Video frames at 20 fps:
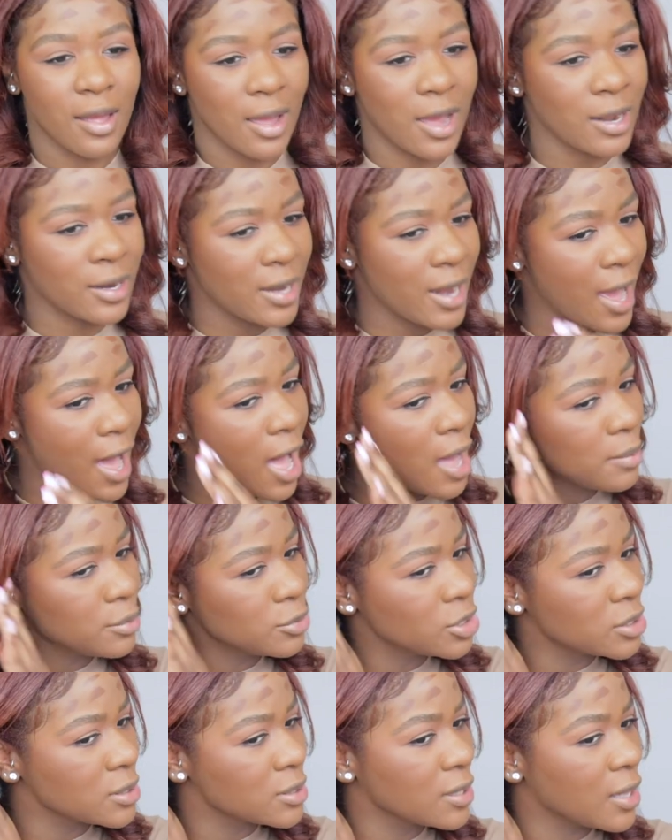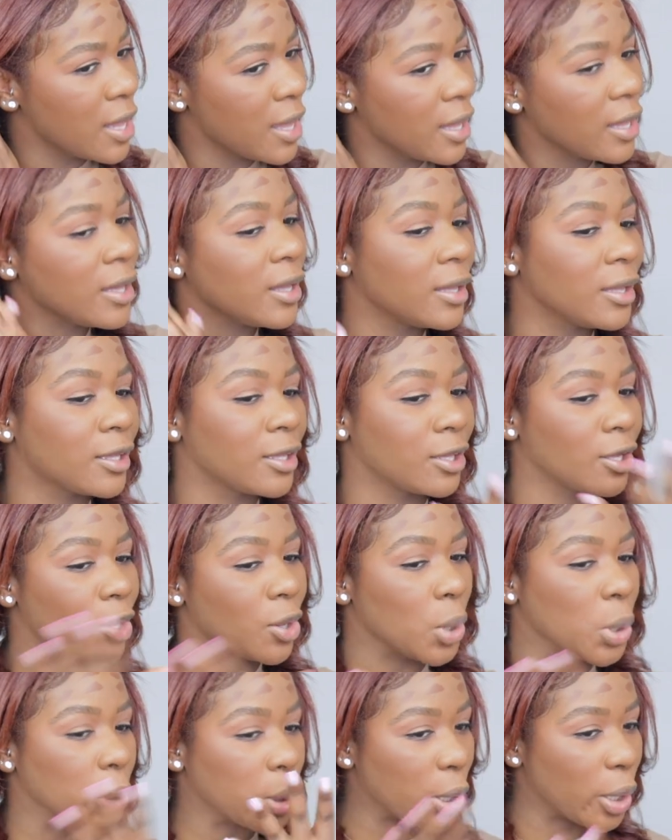And now I'm just like,
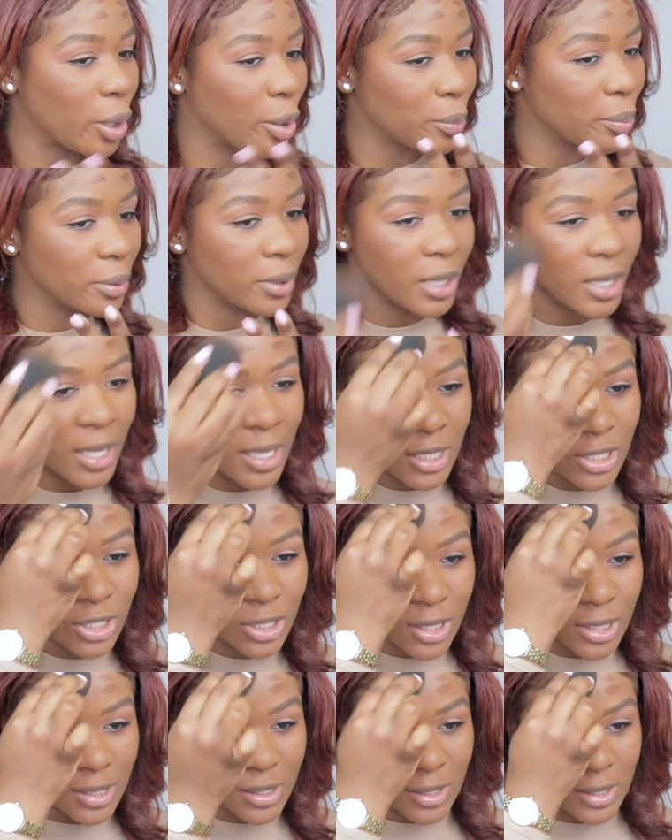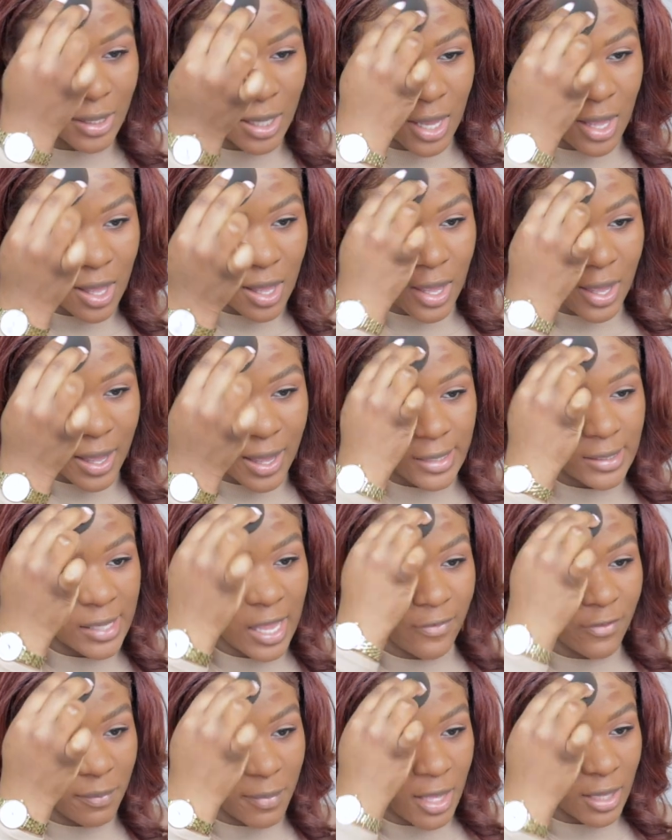hold up. It's just, it's
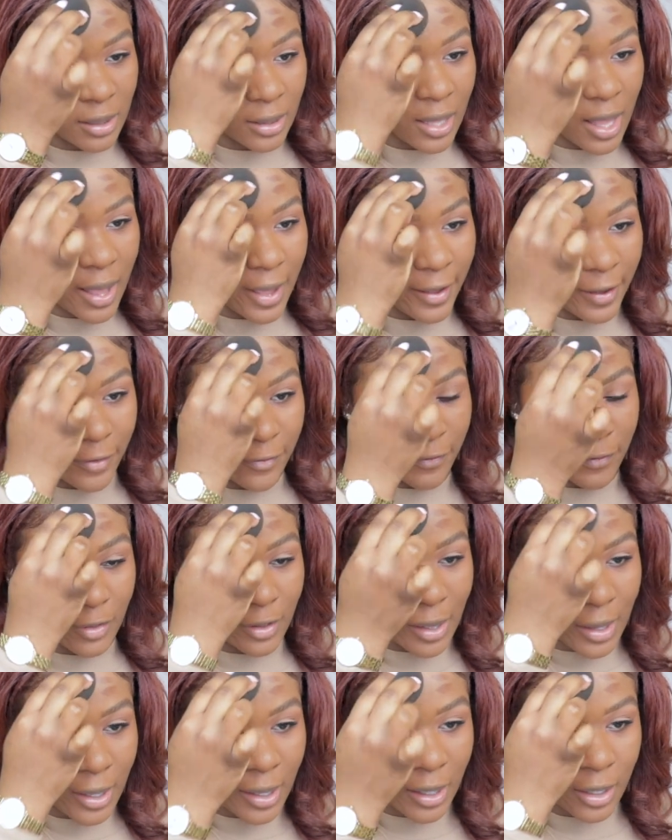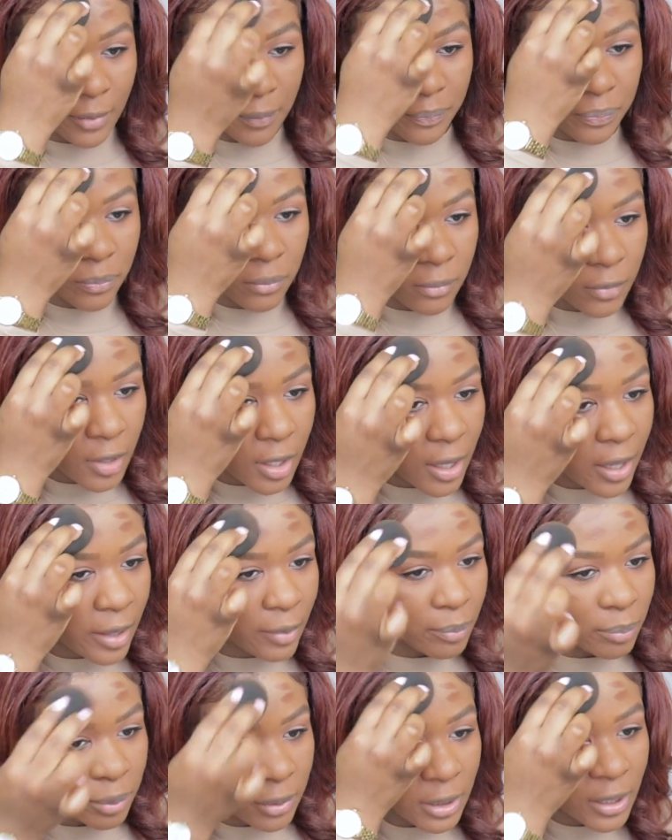giving me life. Like,
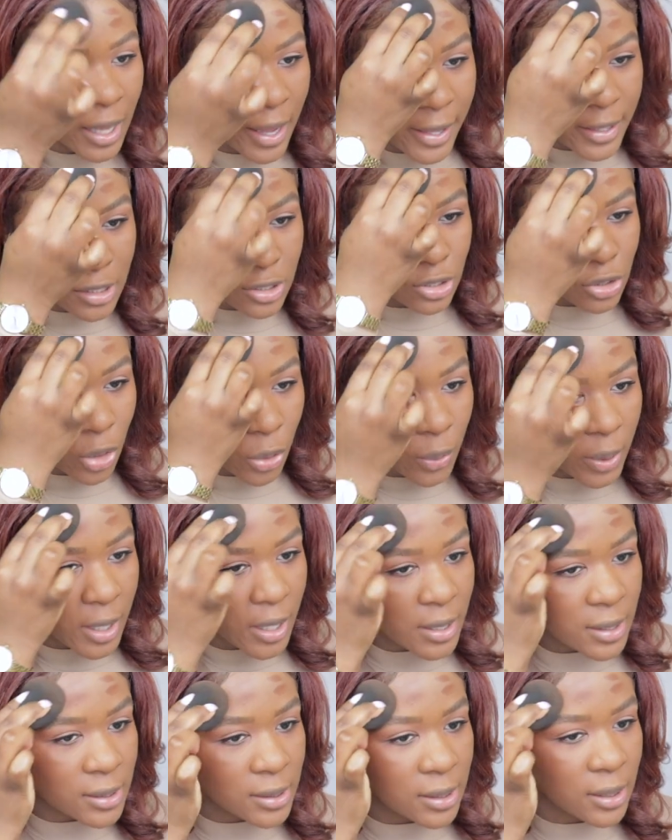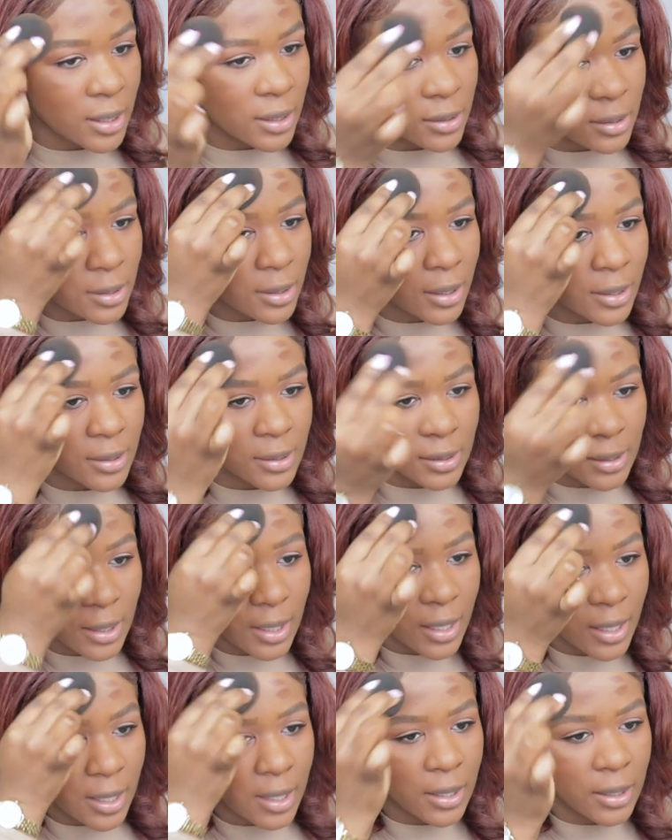it blends so easily into the
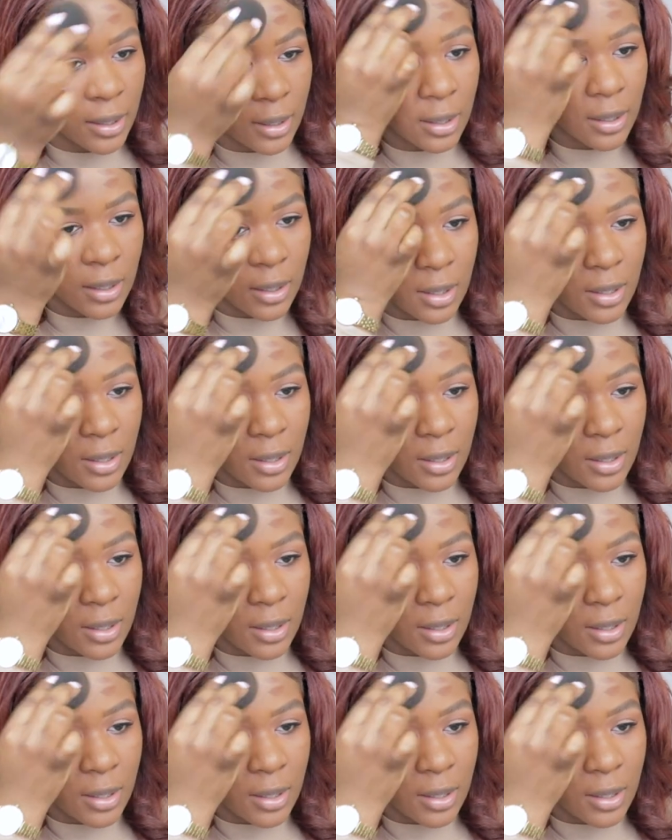skin.